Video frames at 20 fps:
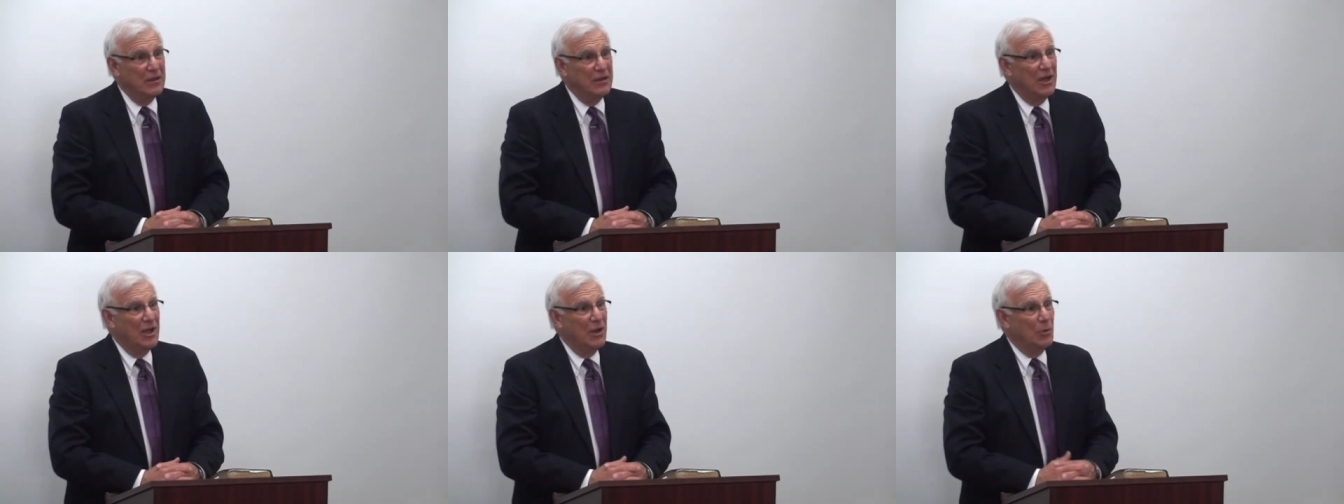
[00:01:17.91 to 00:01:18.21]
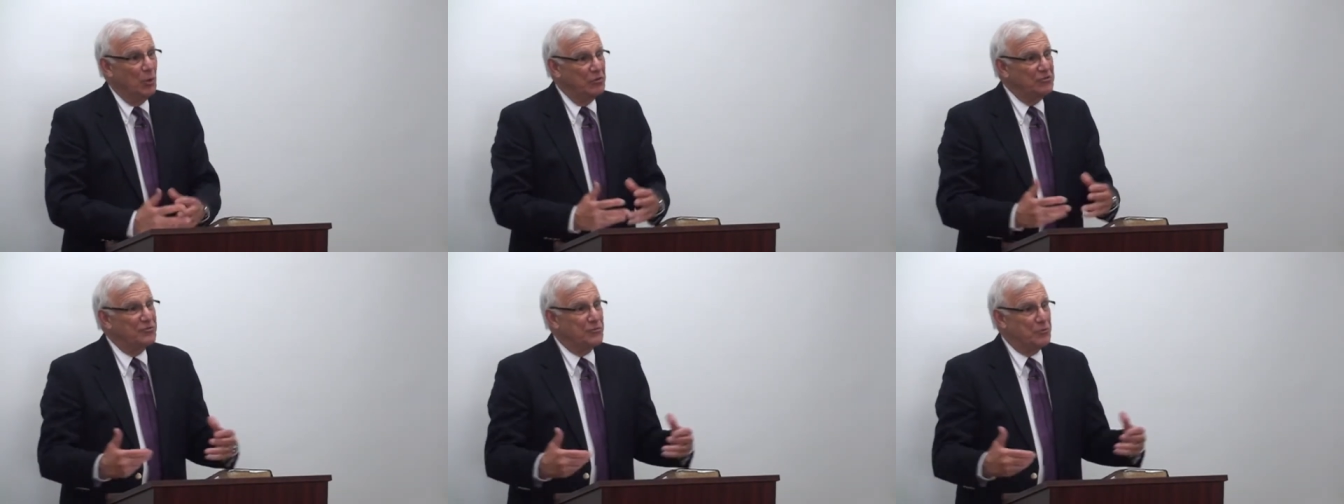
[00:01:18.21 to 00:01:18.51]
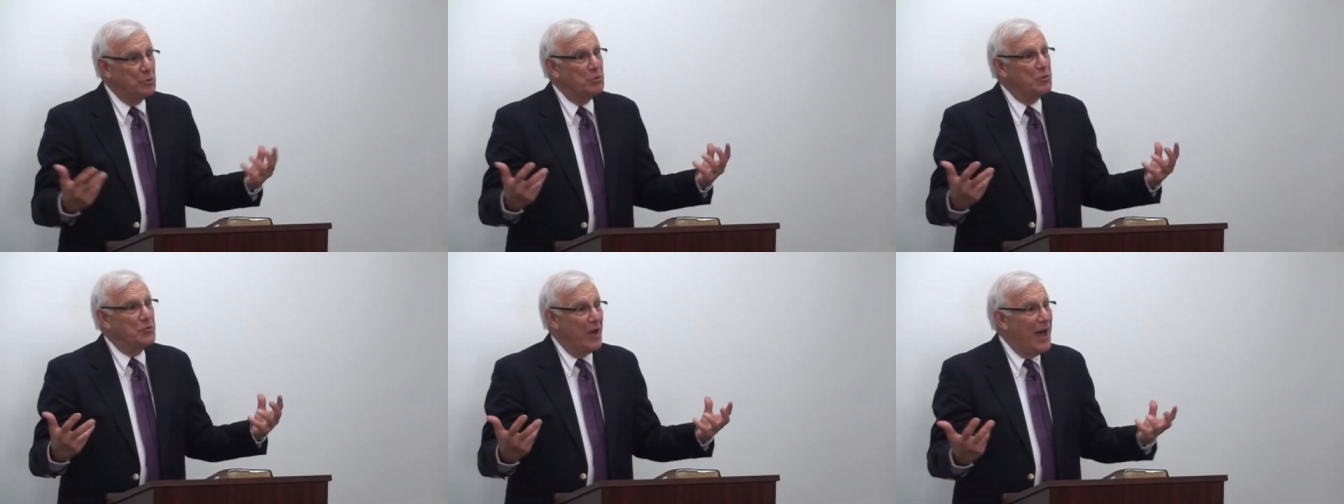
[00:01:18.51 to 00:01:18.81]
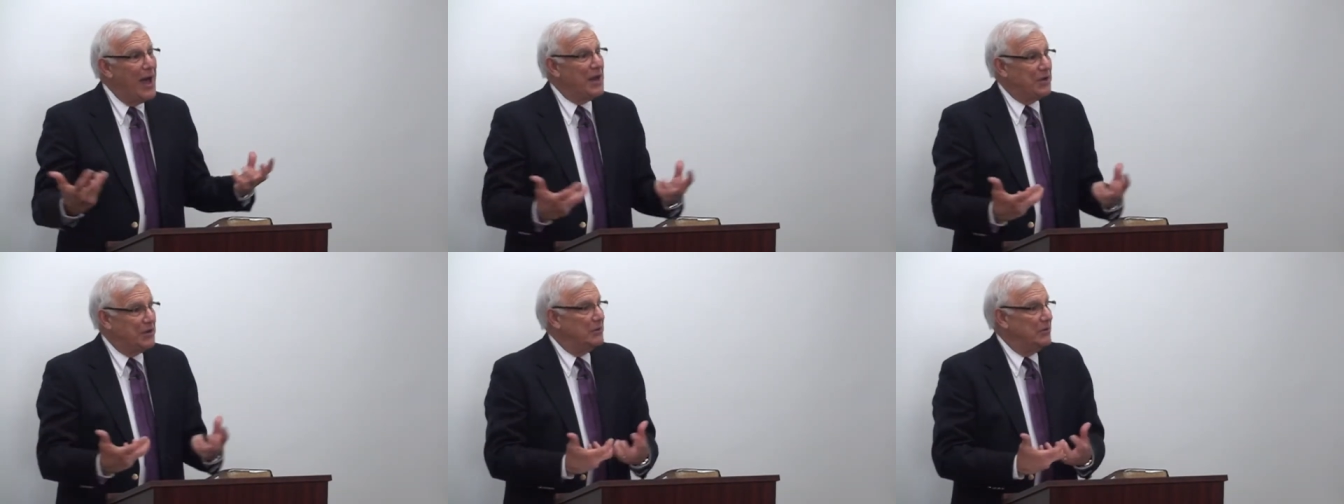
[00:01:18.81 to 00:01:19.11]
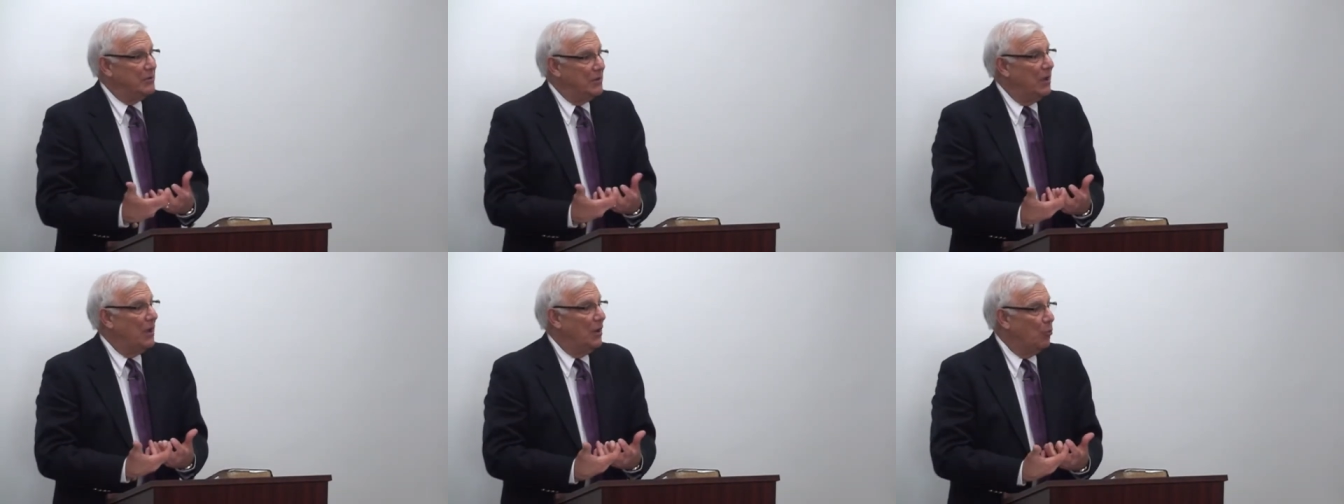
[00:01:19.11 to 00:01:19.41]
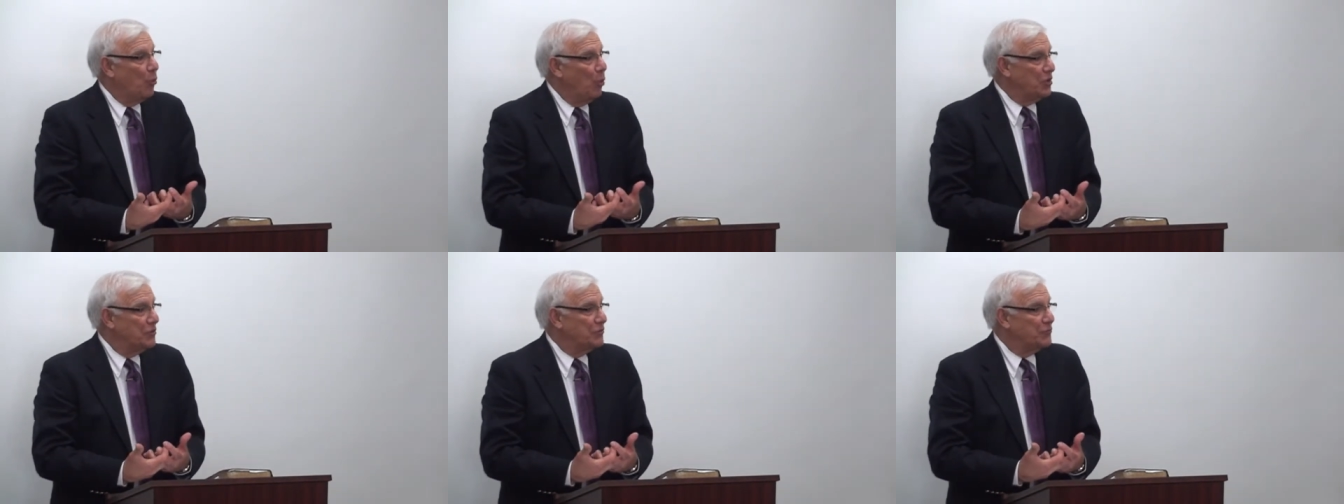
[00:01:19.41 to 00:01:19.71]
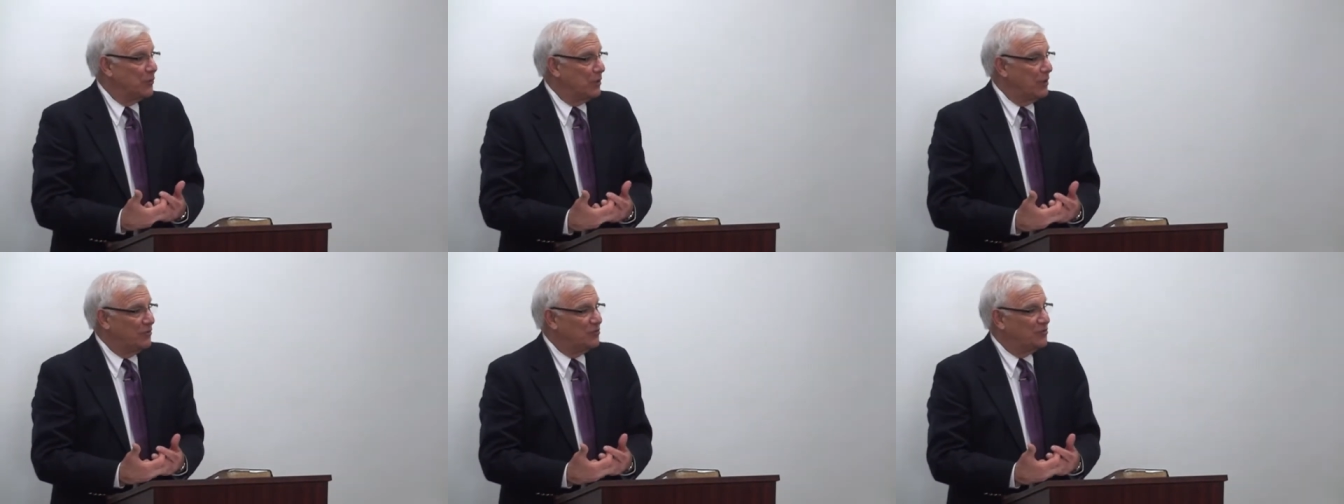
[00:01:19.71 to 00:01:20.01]
It was through that uh,
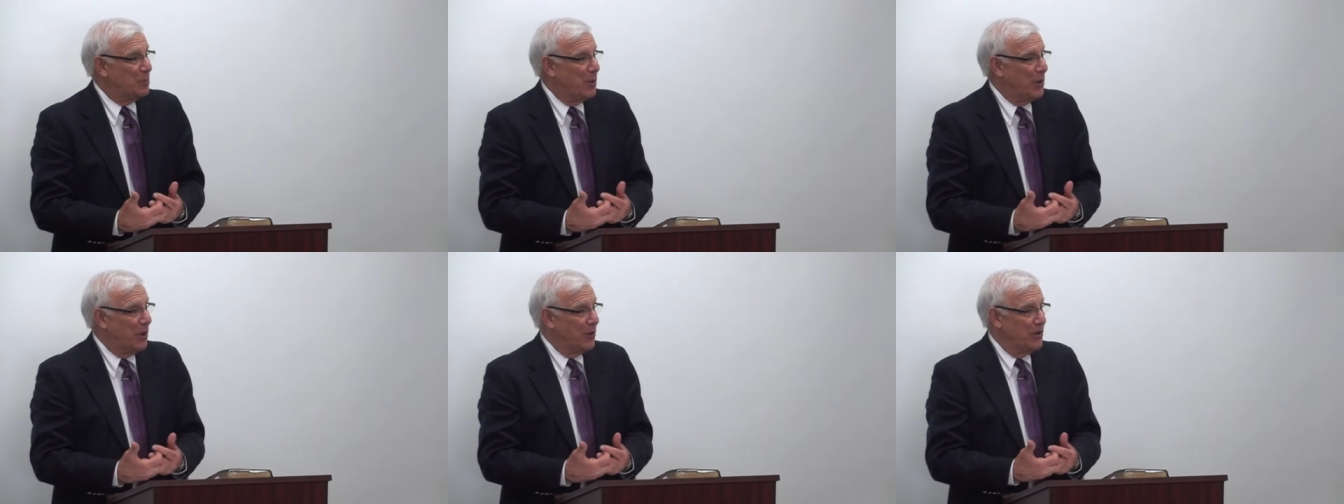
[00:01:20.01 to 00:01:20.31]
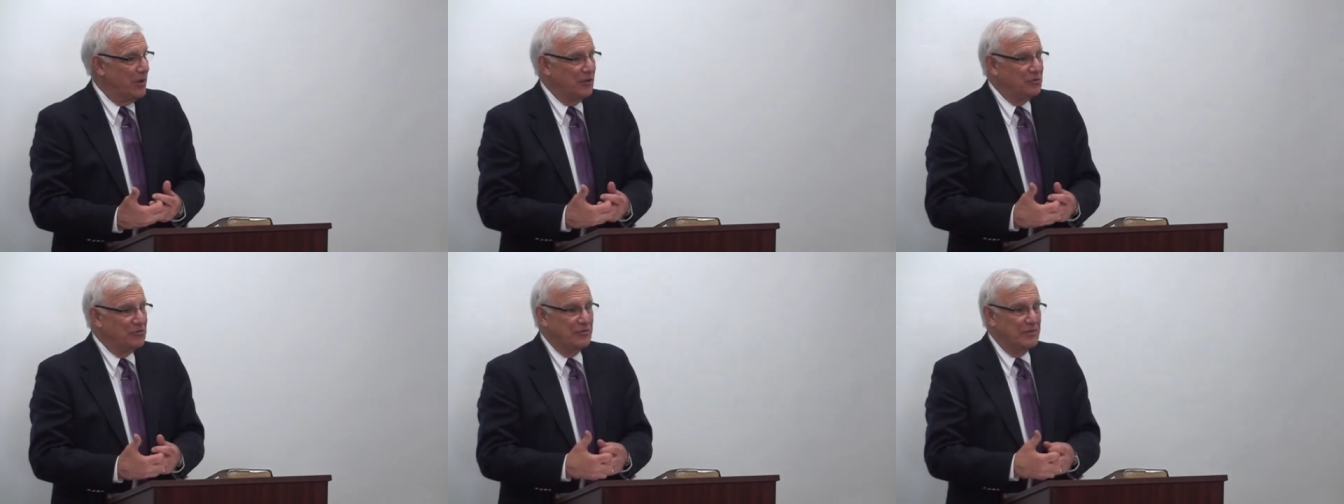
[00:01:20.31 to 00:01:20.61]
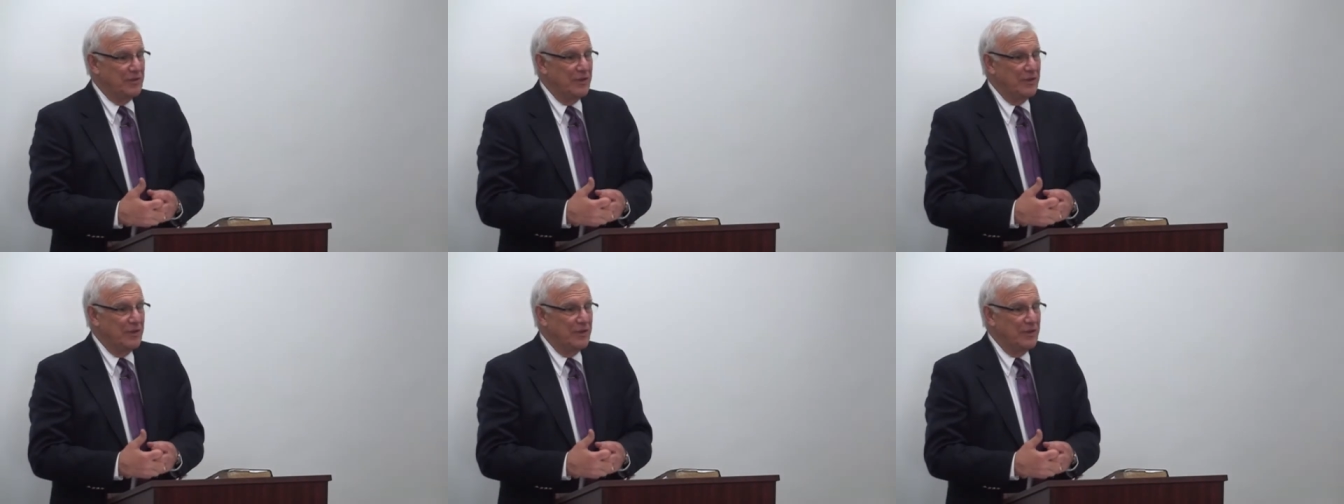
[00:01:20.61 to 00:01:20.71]
wonderful experience